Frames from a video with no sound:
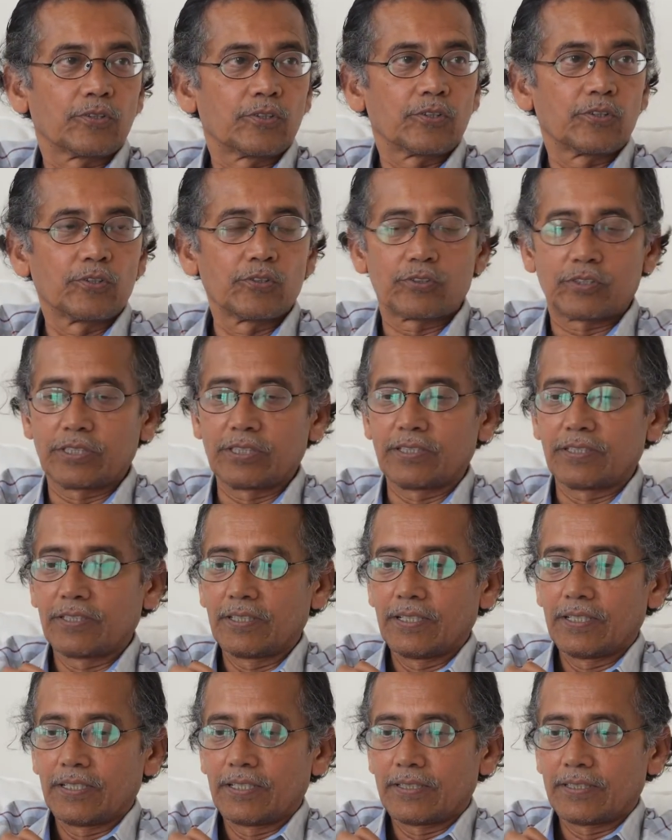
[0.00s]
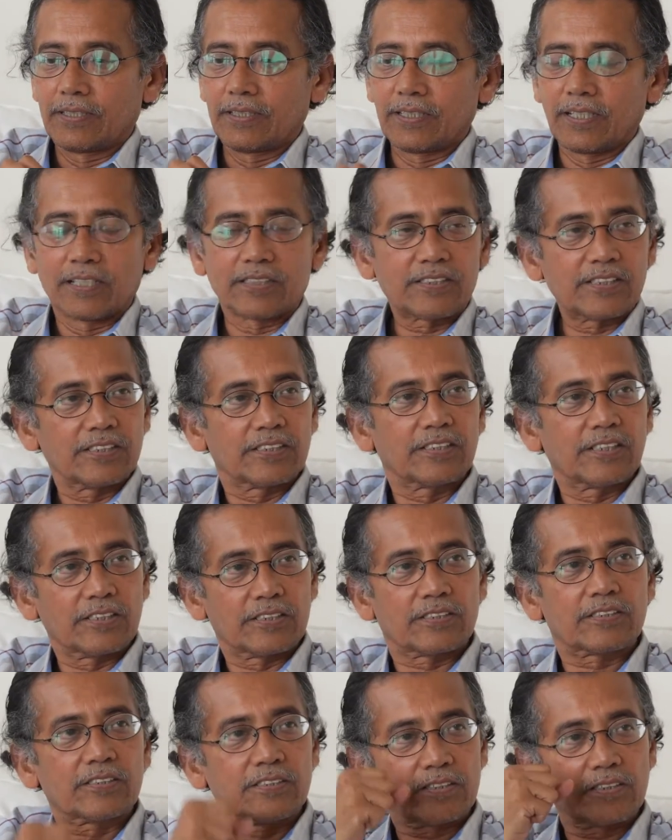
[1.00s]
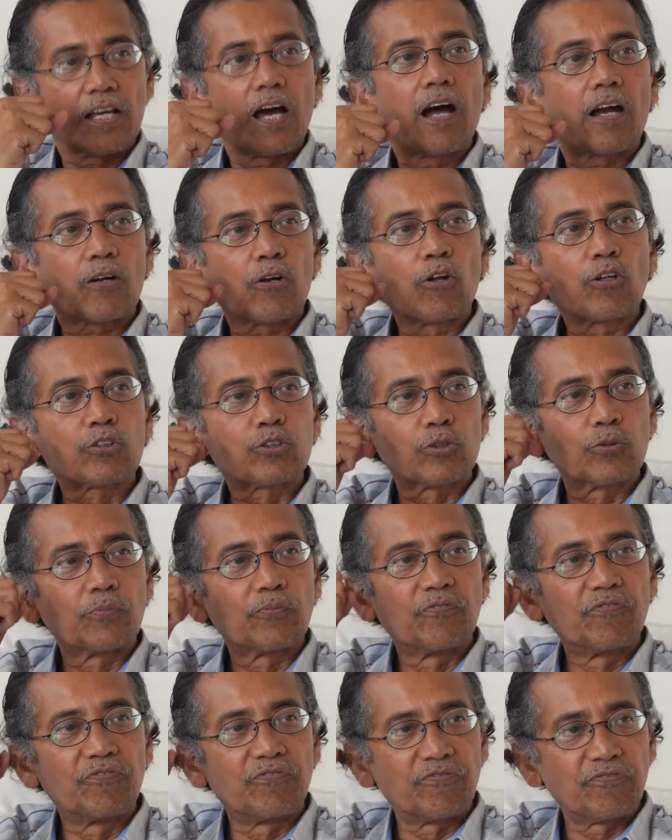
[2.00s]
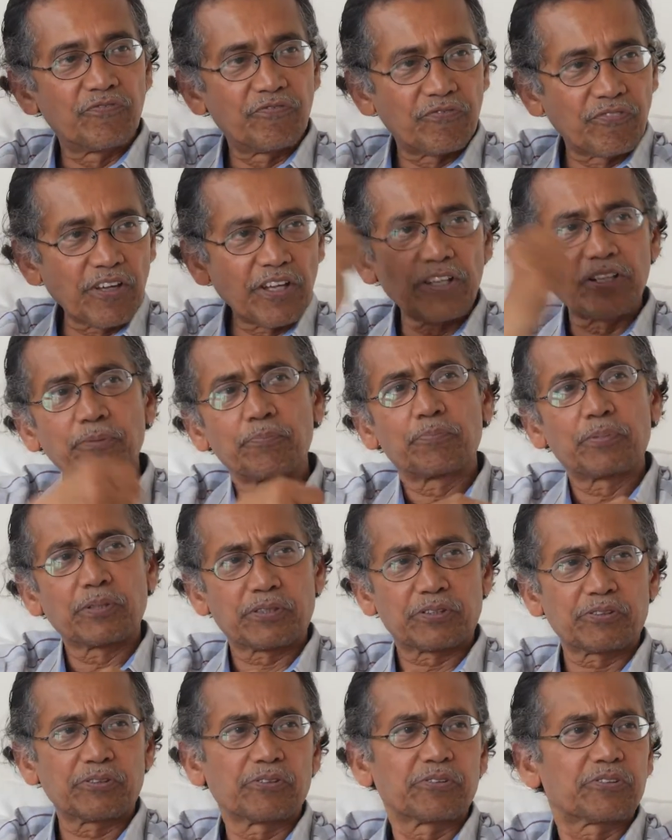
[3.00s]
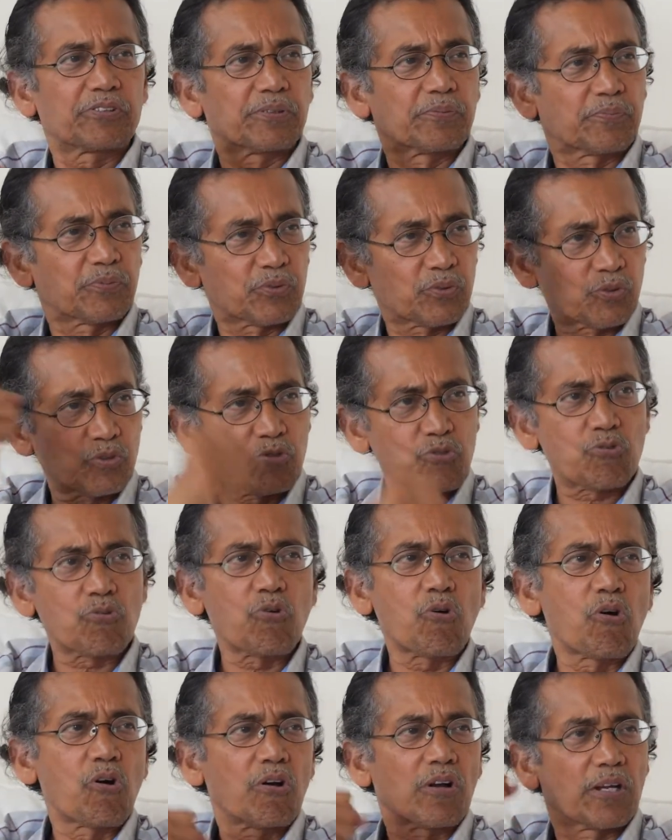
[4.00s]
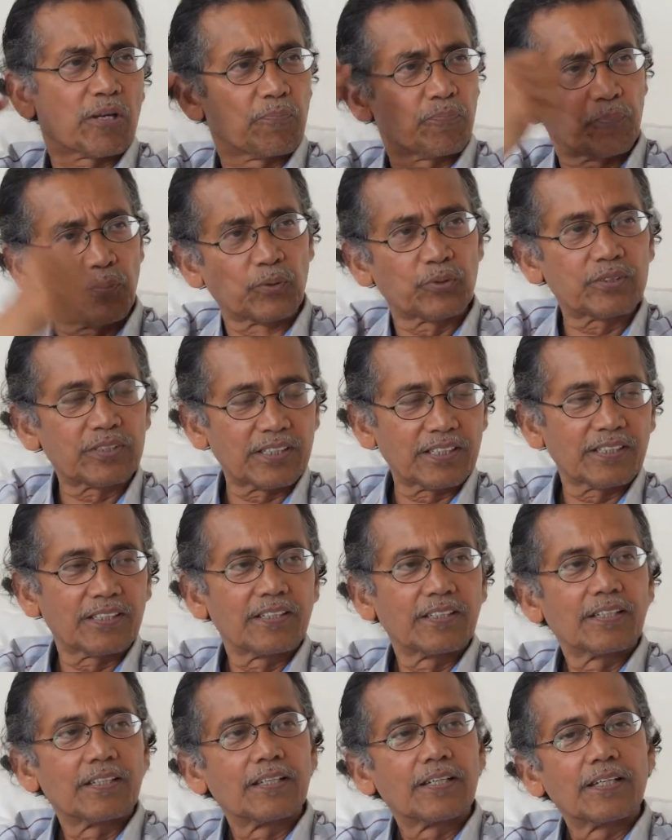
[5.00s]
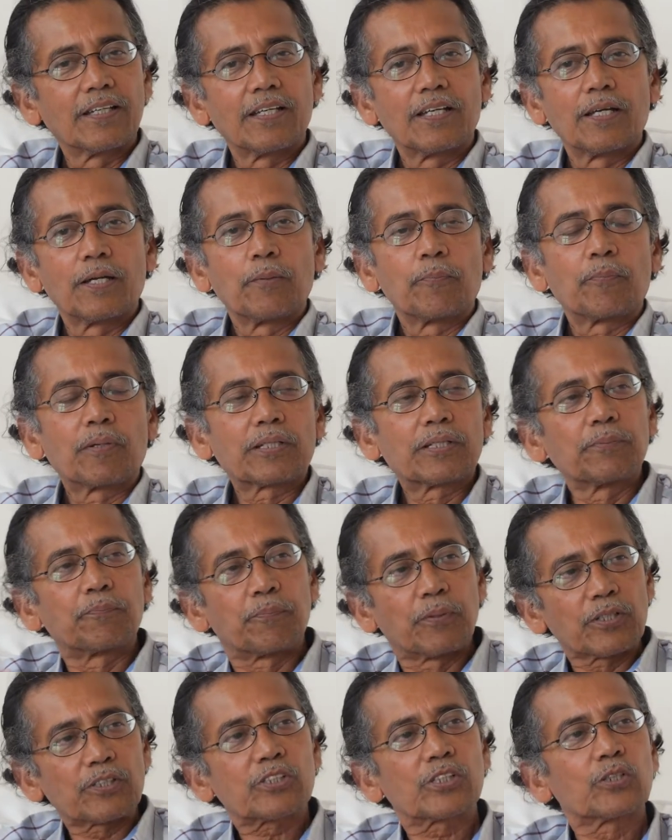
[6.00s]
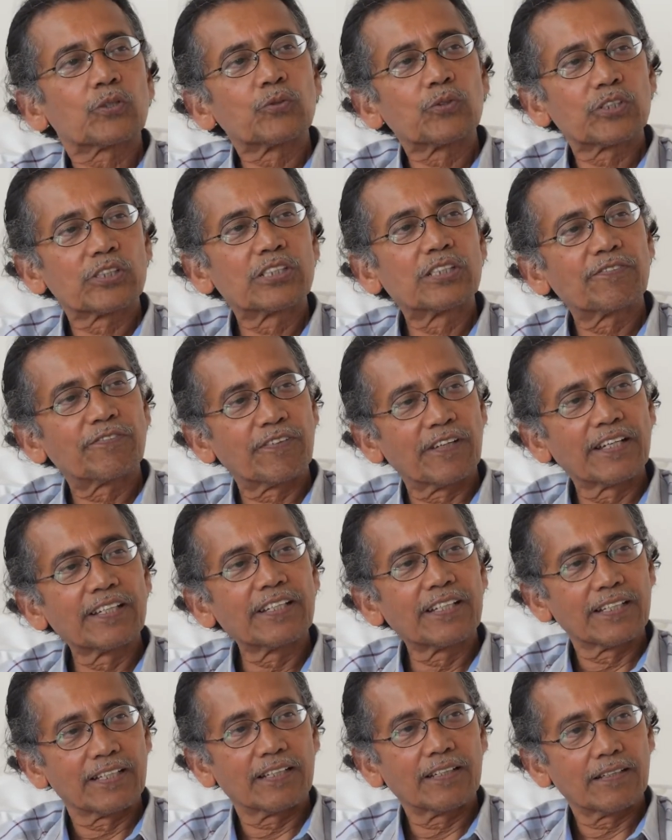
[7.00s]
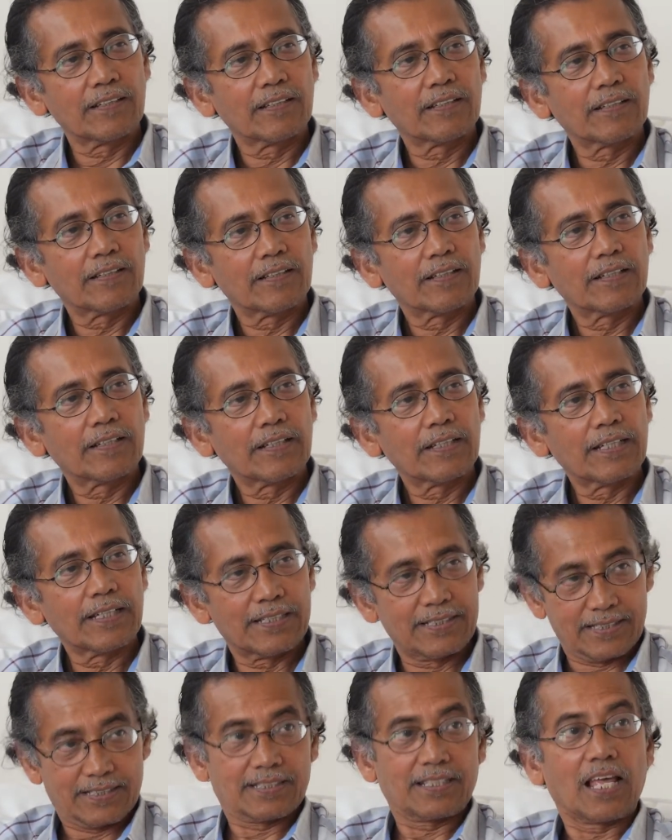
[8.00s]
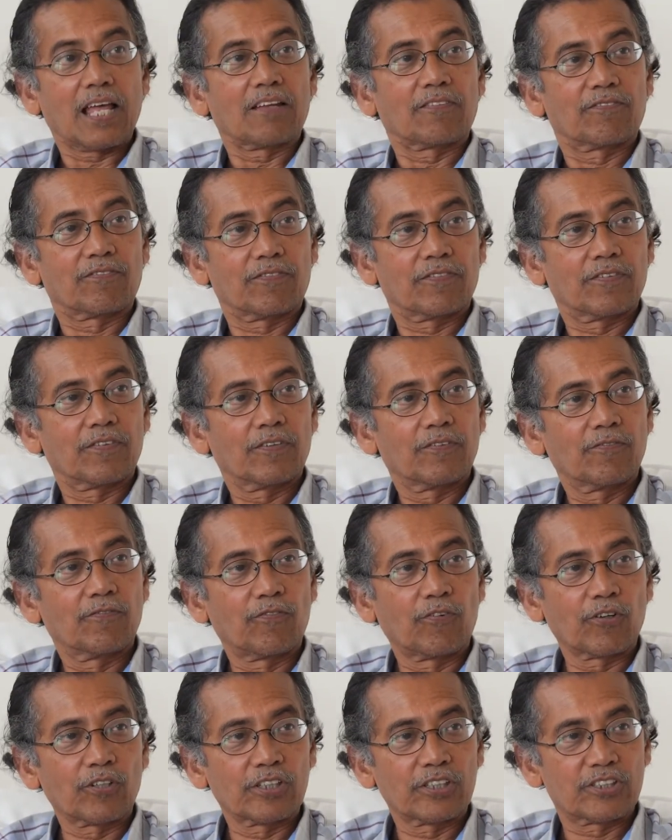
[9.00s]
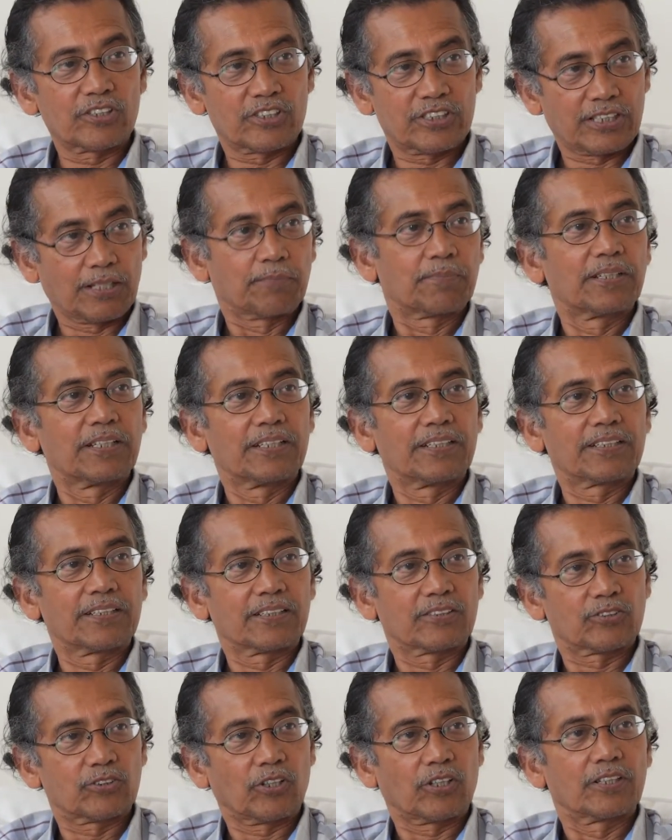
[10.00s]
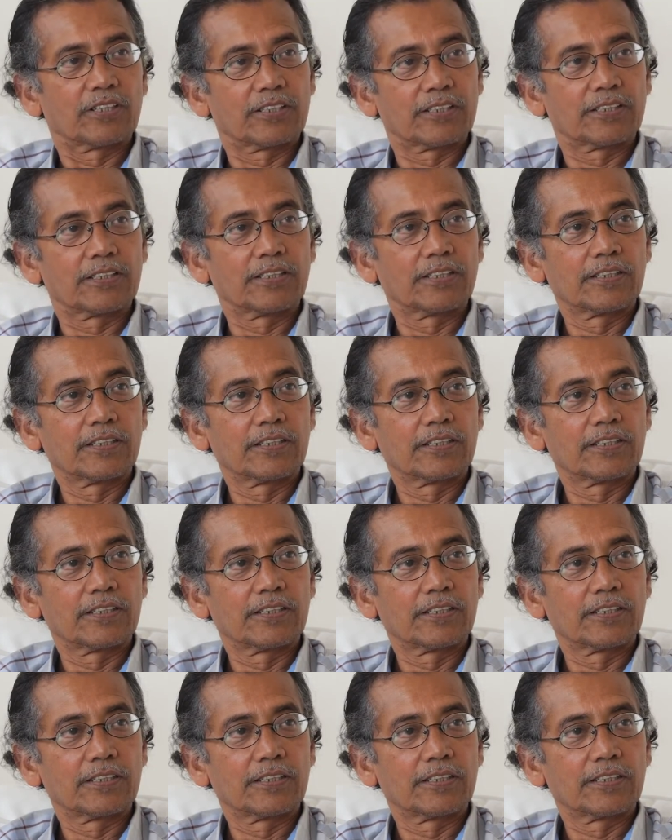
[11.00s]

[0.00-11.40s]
You see, the narcissists are also very persuasive, strong, imposing. But the person who is defending itself for its stability and solidity,